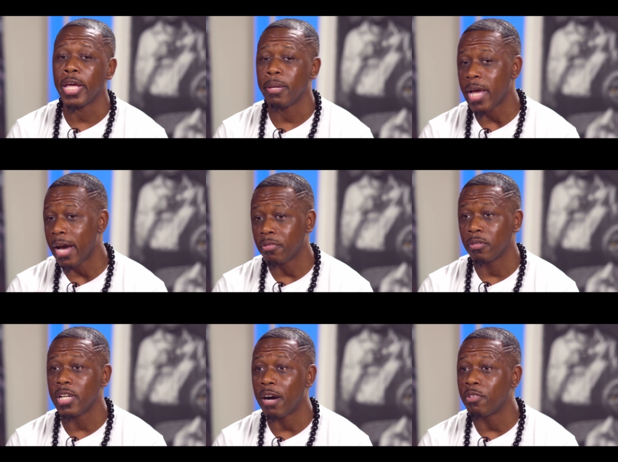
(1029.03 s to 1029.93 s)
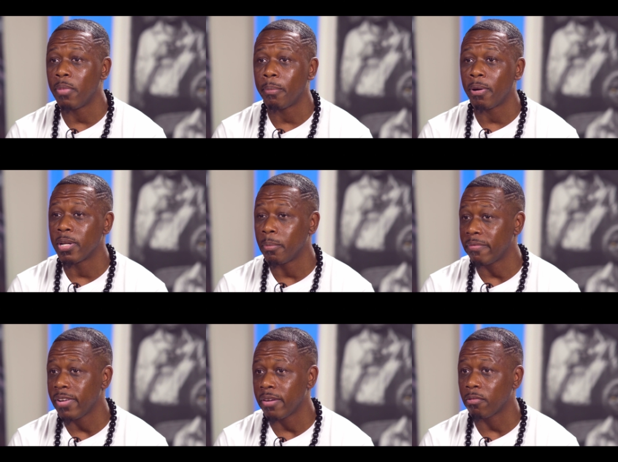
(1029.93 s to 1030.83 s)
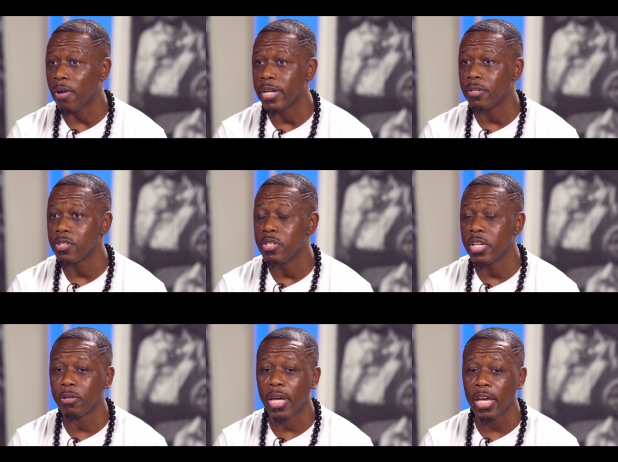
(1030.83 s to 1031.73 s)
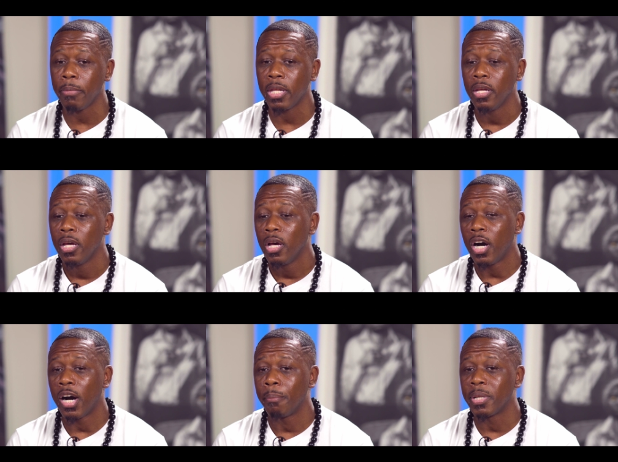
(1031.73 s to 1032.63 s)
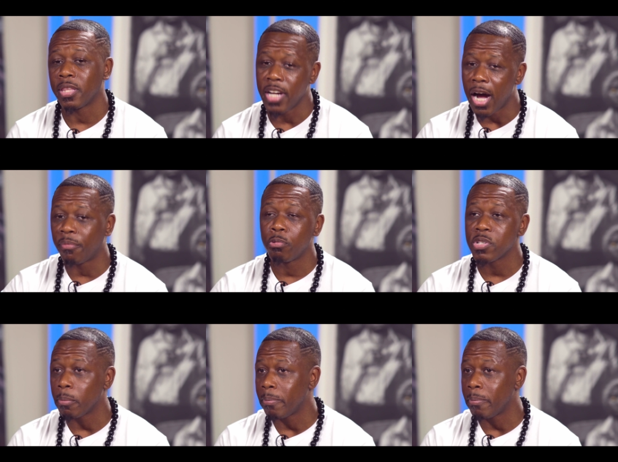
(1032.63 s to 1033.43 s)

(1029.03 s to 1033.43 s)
named after a novel by my, one of my favorite writers, Neil Gaiman. Um, but the novel was